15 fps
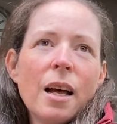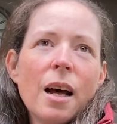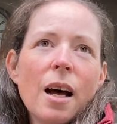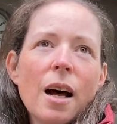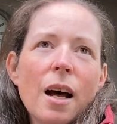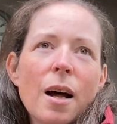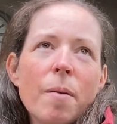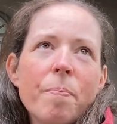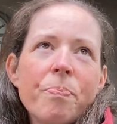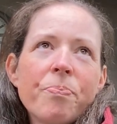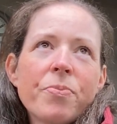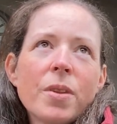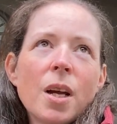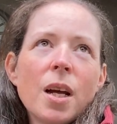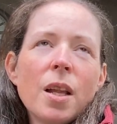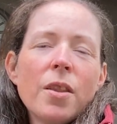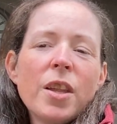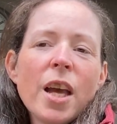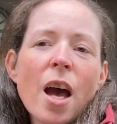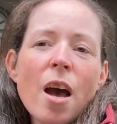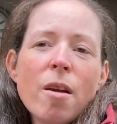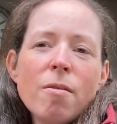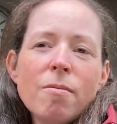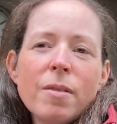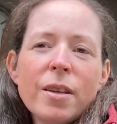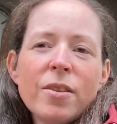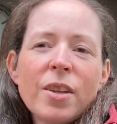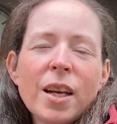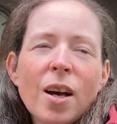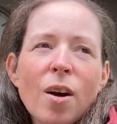The only
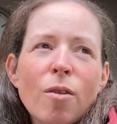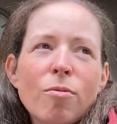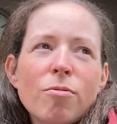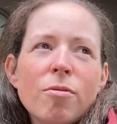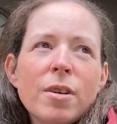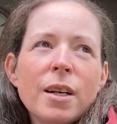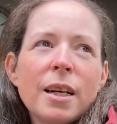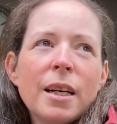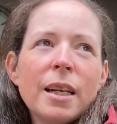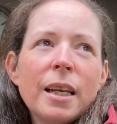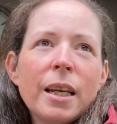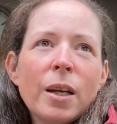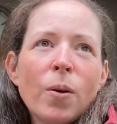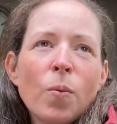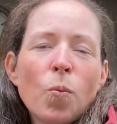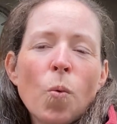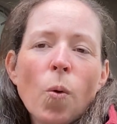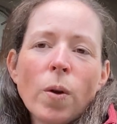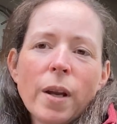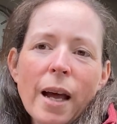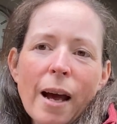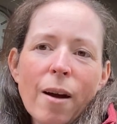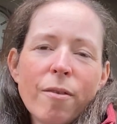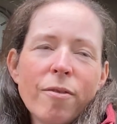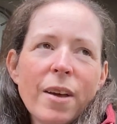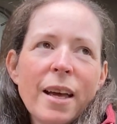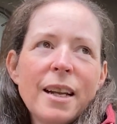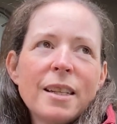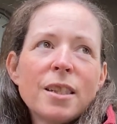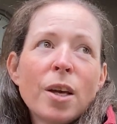thing I really want out of it,
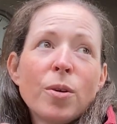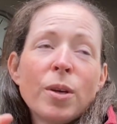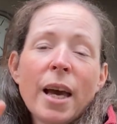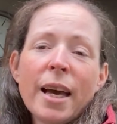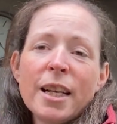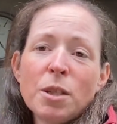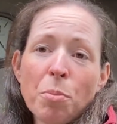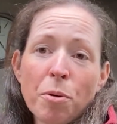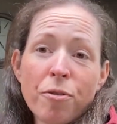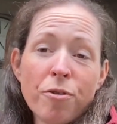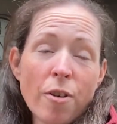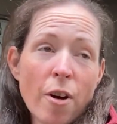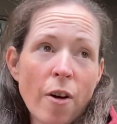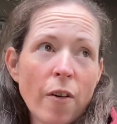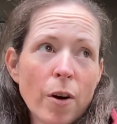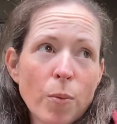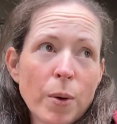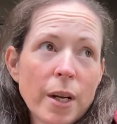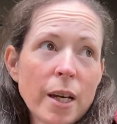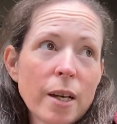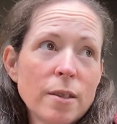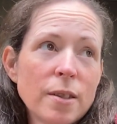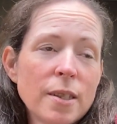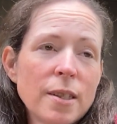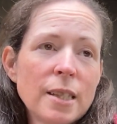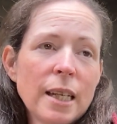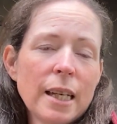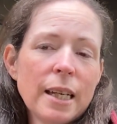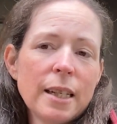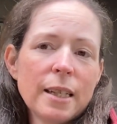and it's okay because I prefer it when it goes to
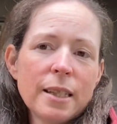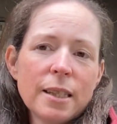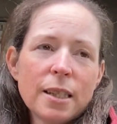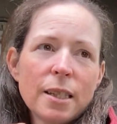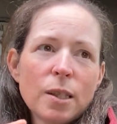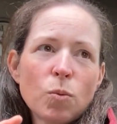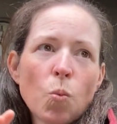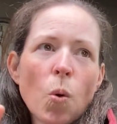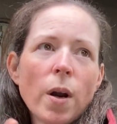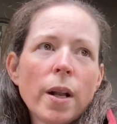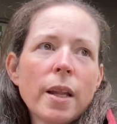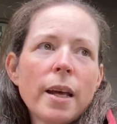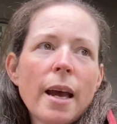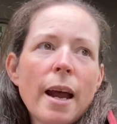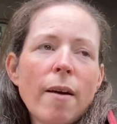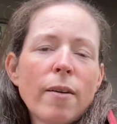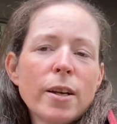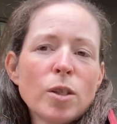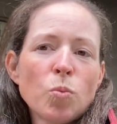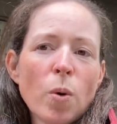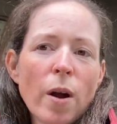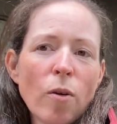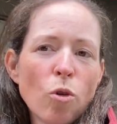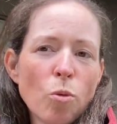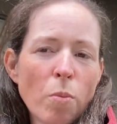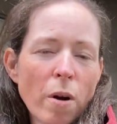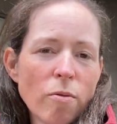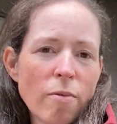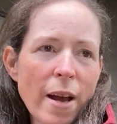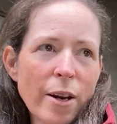seed, it's one of the areas where all
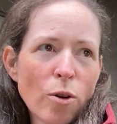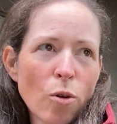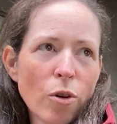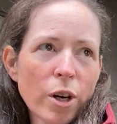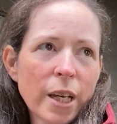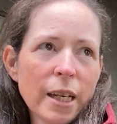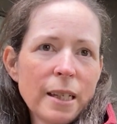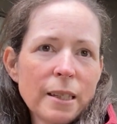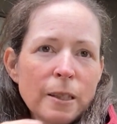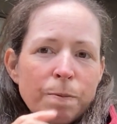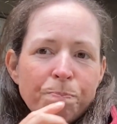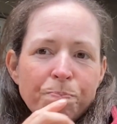my red auric is.